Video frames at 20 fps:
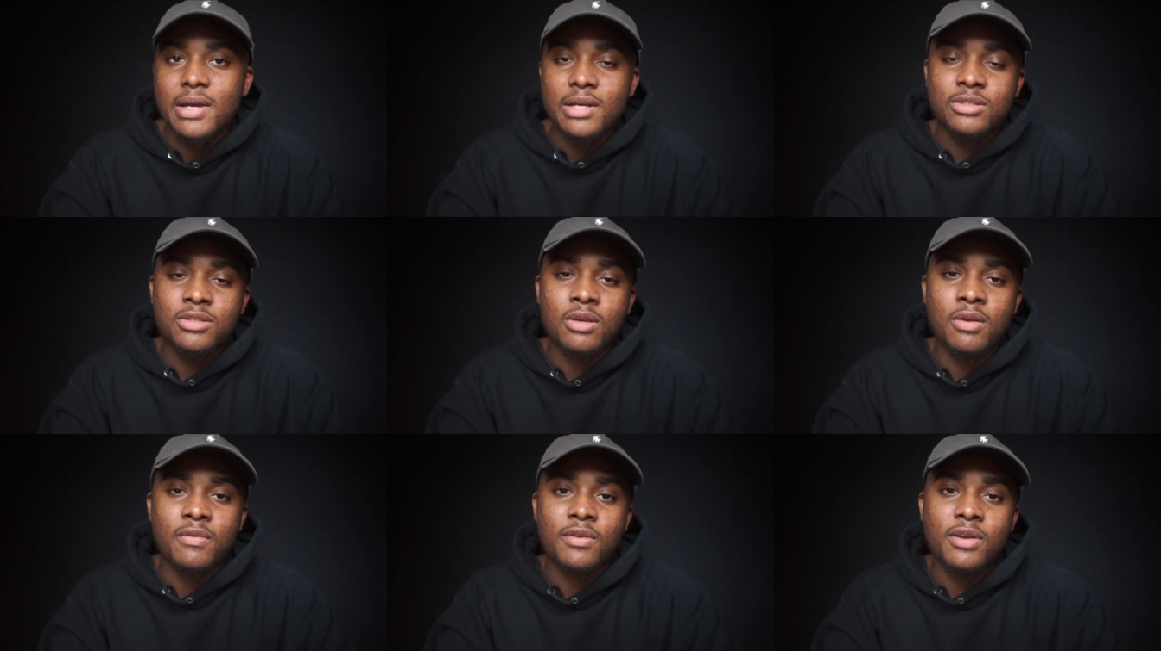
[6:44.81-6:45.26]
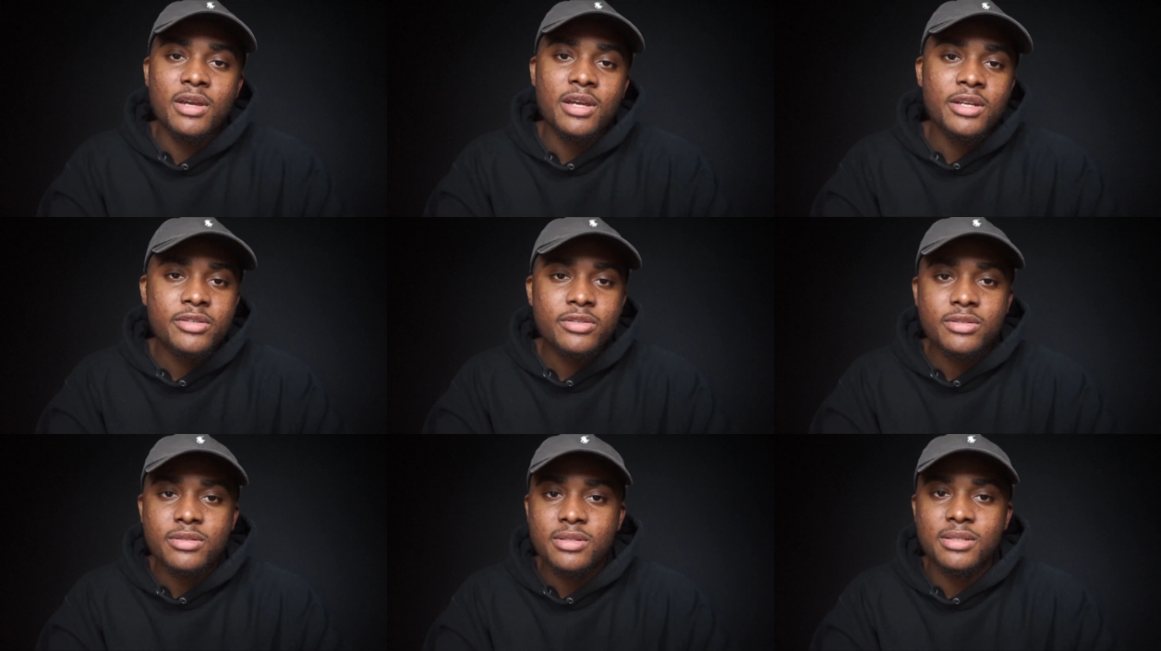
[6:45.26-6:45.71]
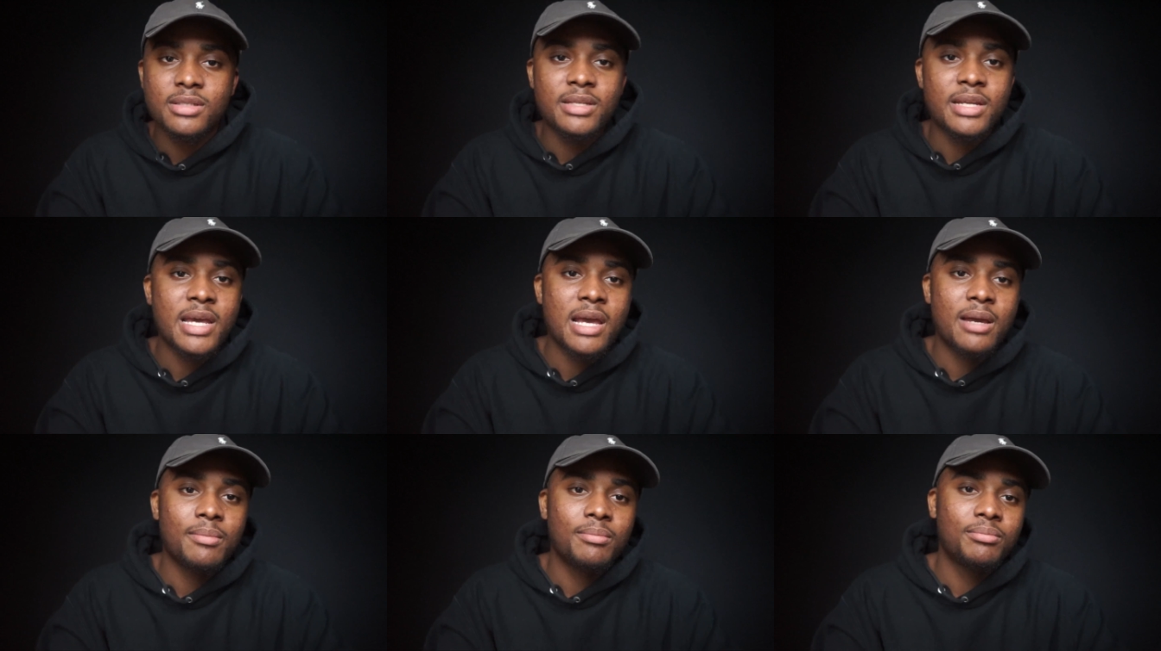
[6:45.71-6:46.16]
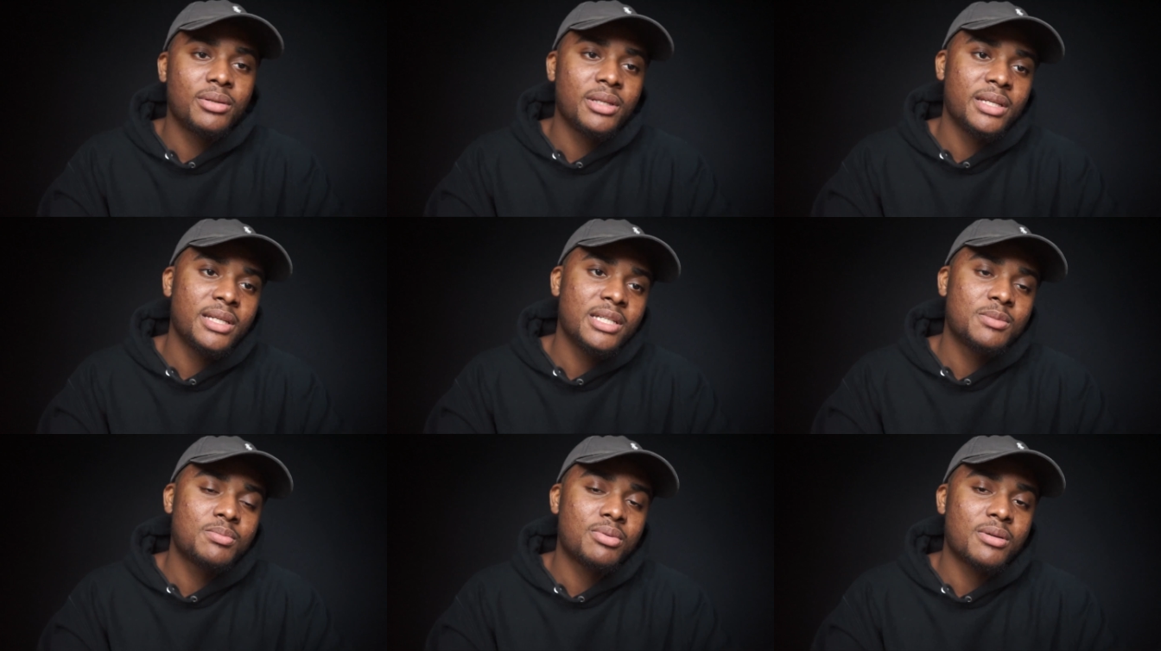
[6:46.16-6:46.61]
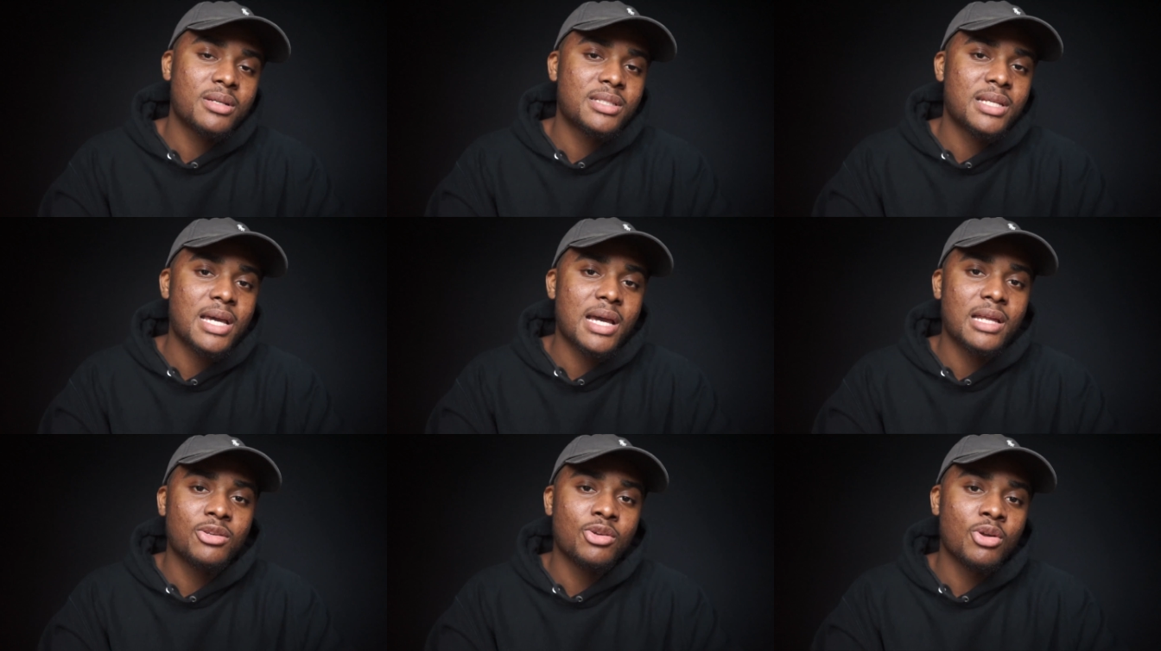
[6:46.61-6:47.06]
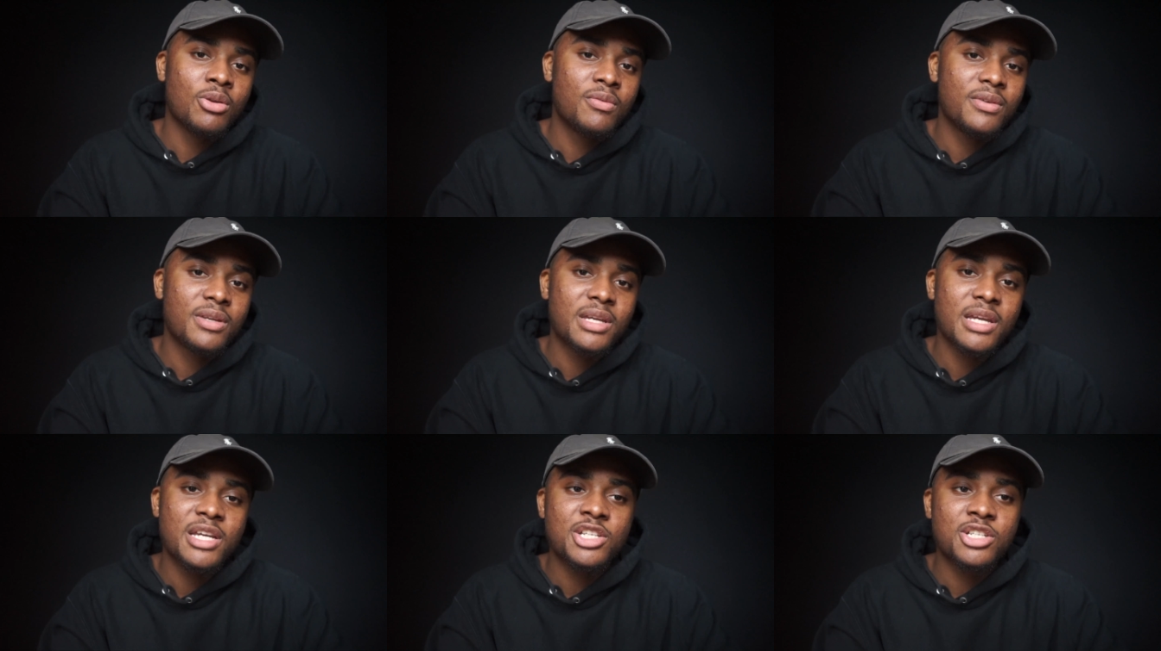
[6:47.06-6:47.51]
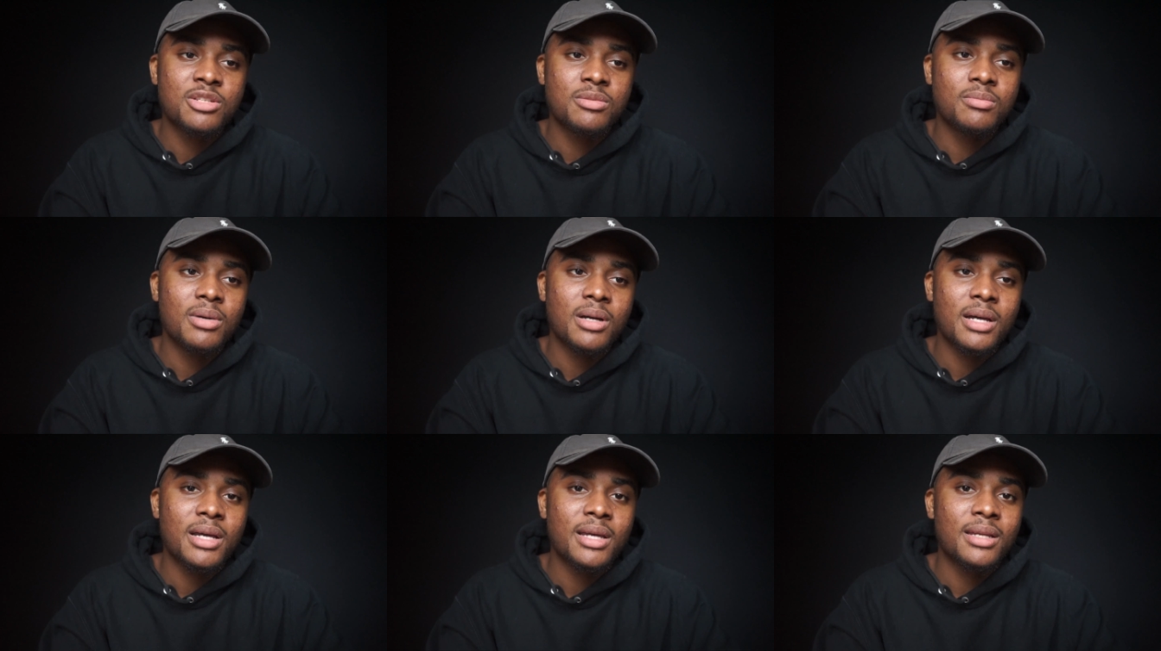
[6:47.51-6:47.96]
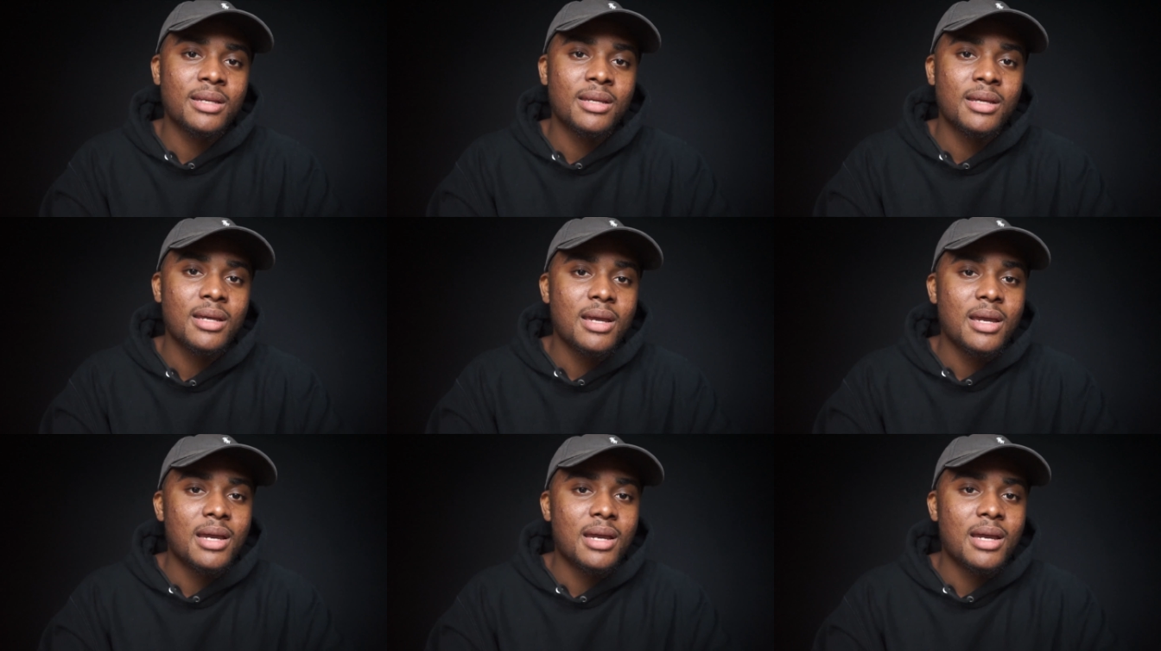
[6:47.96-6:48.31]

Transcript: so if you're interested in that, please press that notification button,